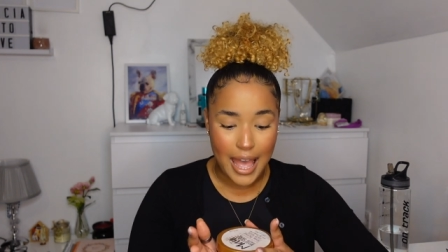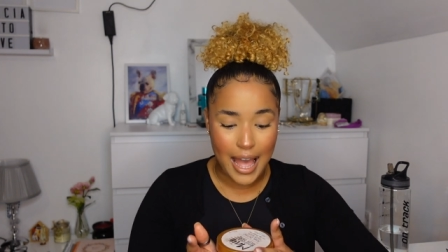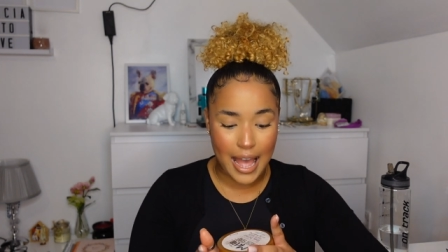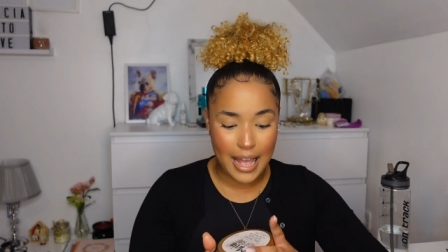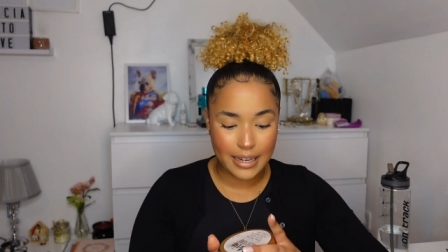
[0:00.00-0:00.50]

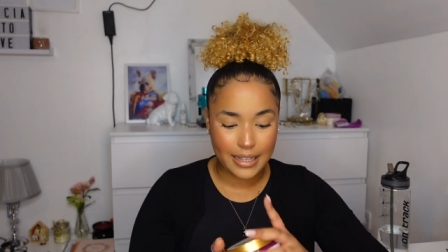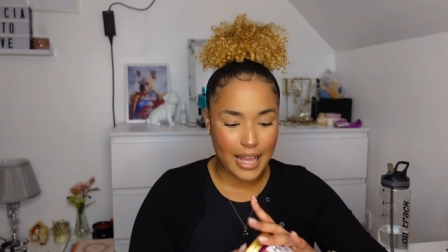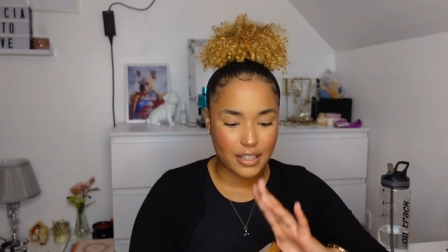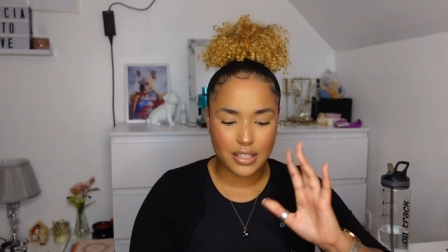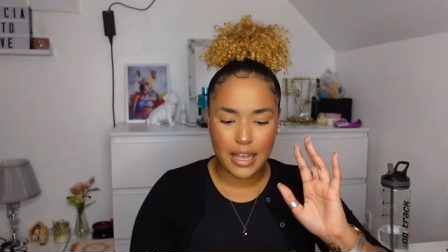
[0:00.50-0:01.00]
And
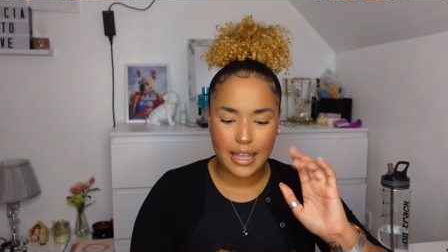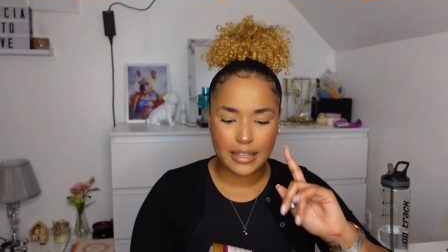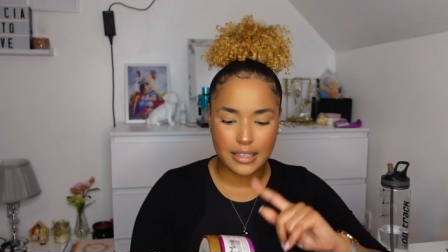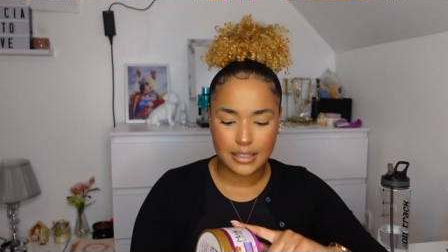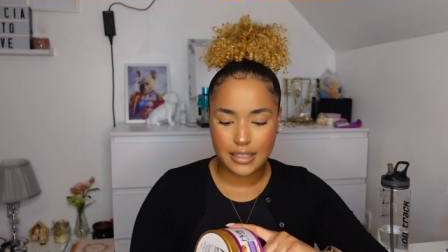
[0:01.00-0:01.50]
yeah, so
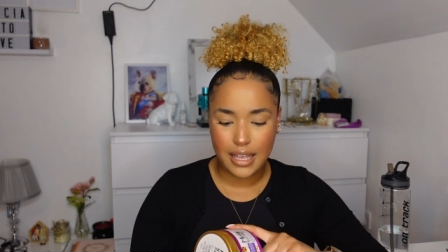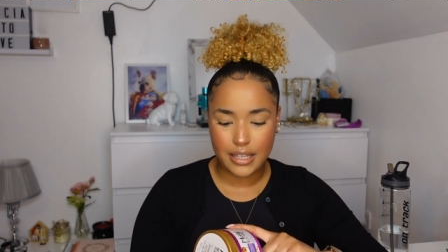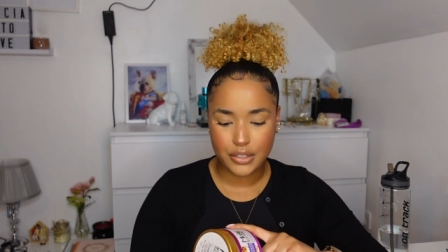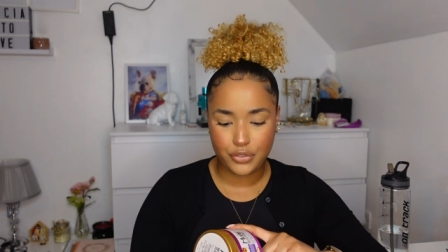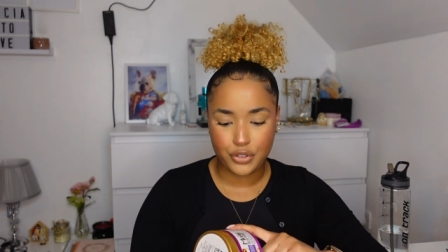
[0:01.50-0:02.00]
this
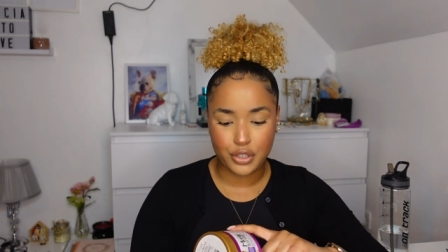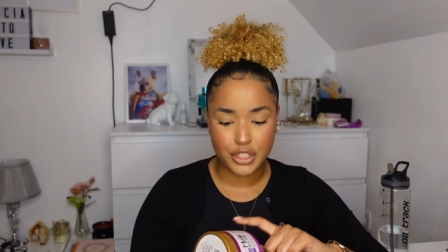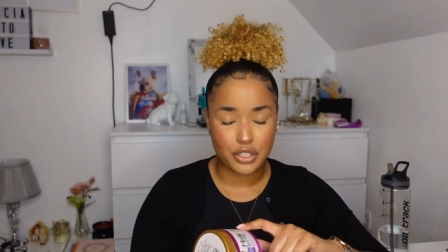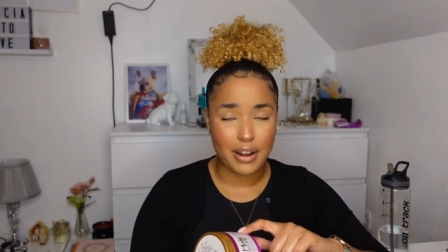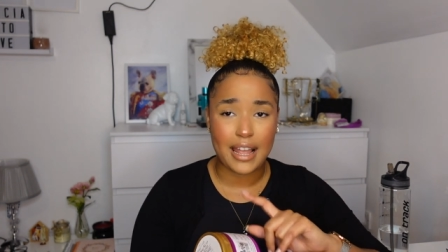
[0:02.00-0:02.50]
is for
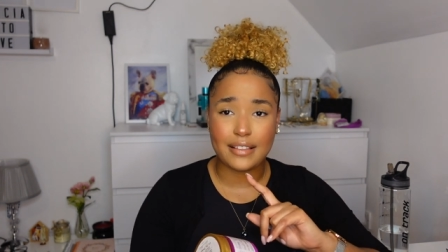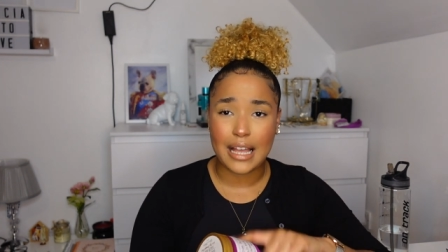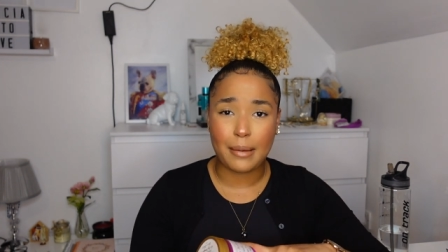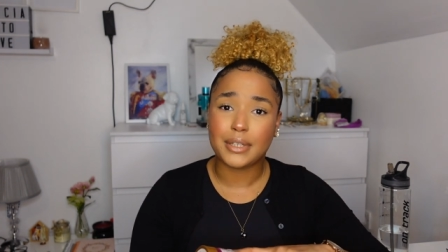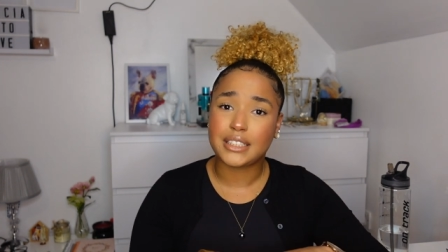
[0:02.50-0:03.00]
dry and
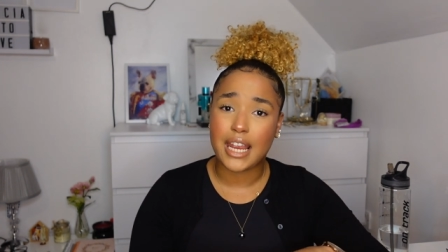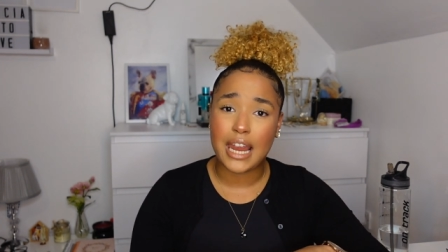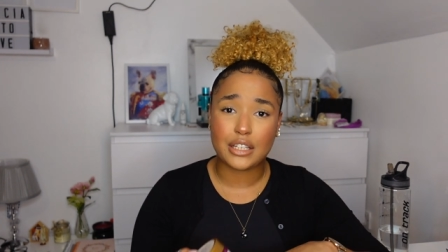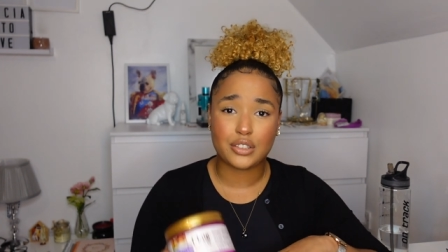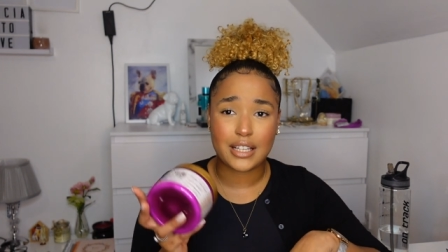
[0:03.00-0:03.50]
damaged
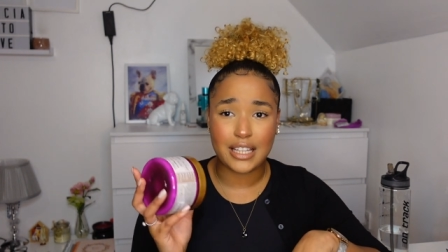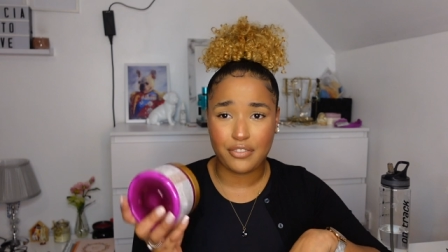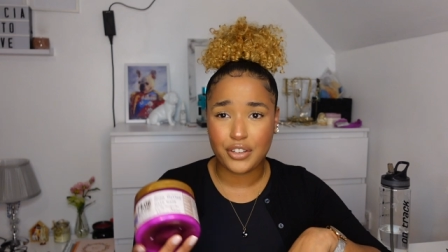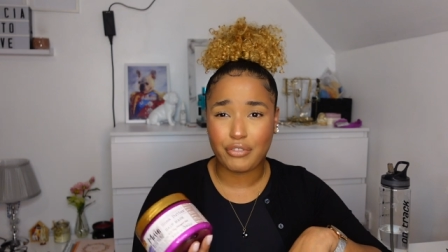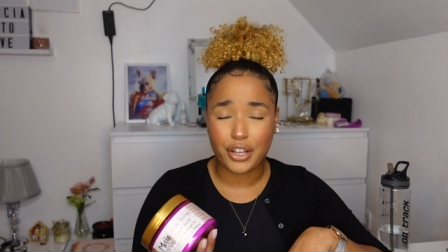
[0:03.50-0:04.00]
hair, so I
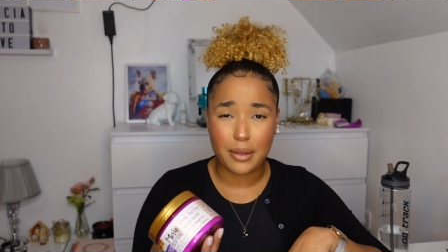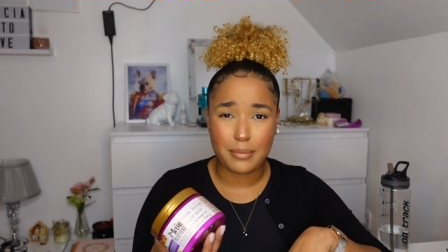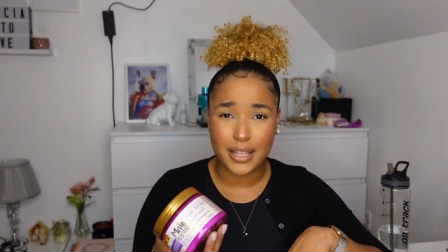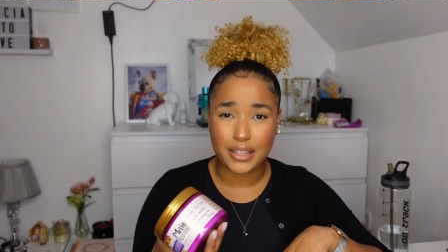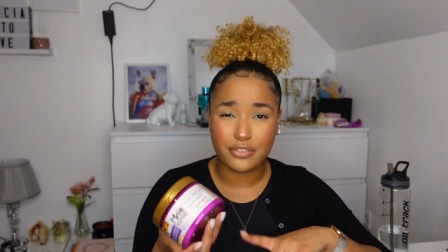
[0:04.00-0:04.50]
definitely
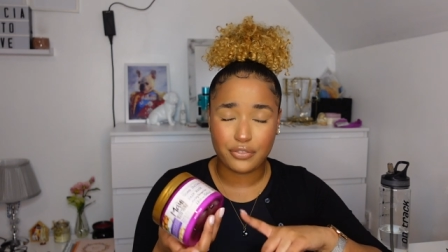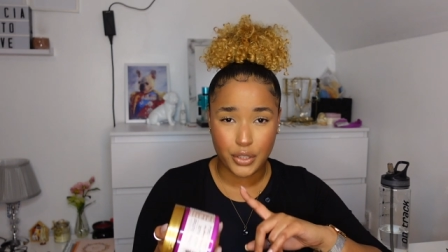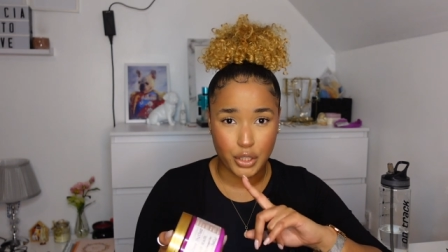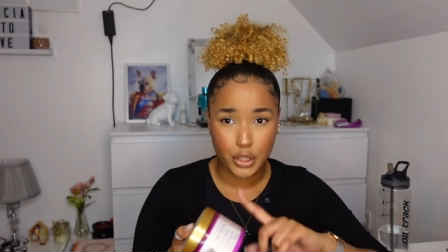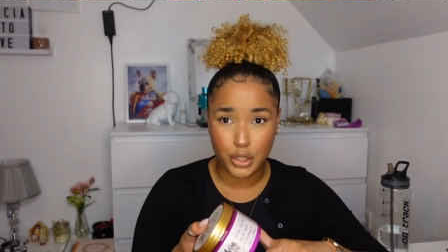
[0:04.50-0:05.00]
recommend
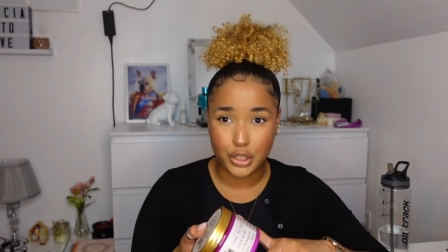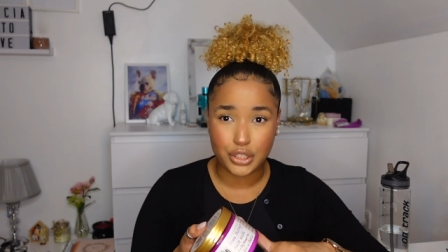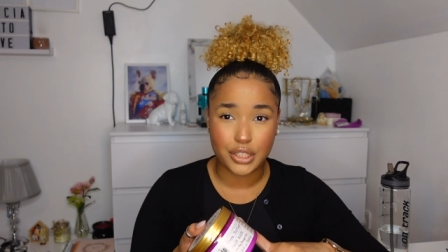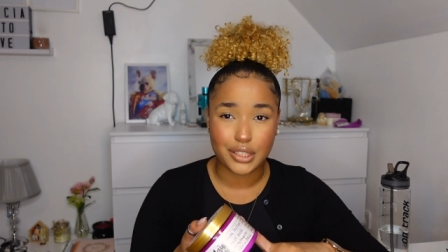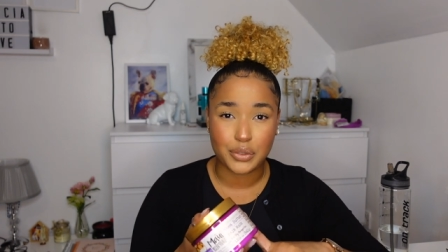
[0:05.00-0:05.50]
you use
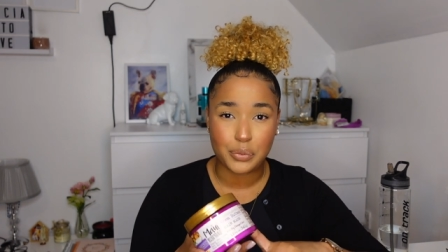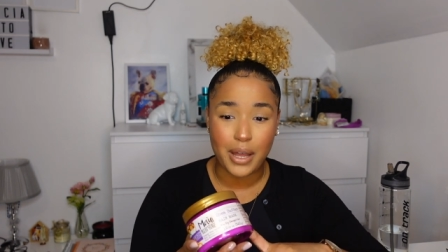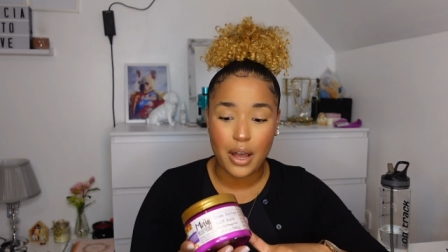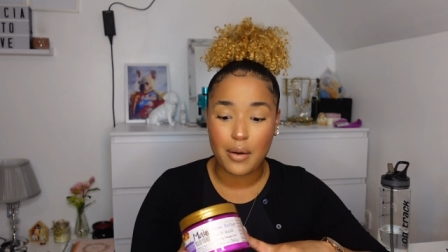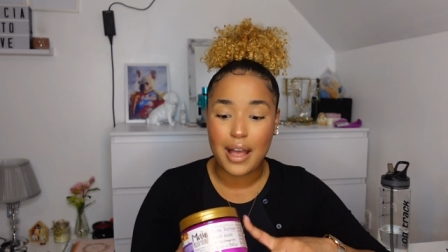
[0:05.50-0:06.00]
this as
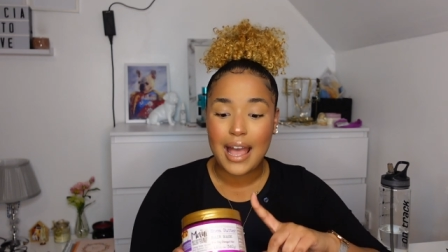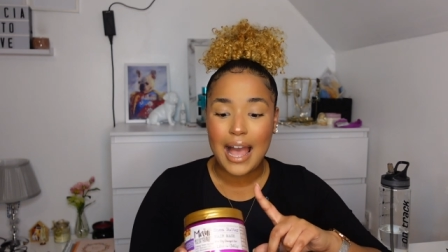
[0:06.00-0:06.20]
well.